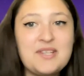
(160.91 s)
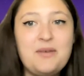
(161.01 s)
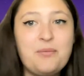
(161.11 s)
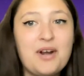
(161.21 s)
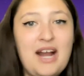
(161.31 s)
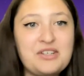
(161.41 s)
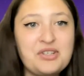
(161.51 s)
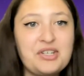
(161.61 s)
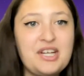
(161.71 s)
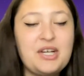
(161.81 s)
and we're
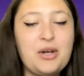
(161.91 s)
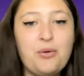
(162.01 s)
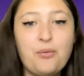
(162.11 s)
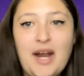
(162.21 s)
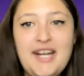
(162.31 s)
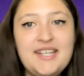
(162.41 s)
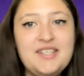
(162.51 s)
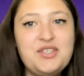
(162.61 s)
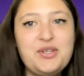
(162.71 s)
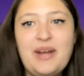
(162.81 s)
actually going to go right
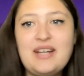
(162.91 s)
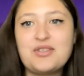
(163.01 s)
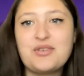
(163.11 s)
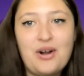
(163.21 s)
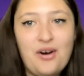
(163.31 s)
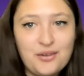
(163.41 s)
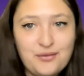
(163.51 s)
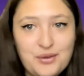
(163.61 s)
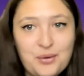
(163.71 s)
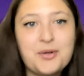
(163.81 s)
into answering all of your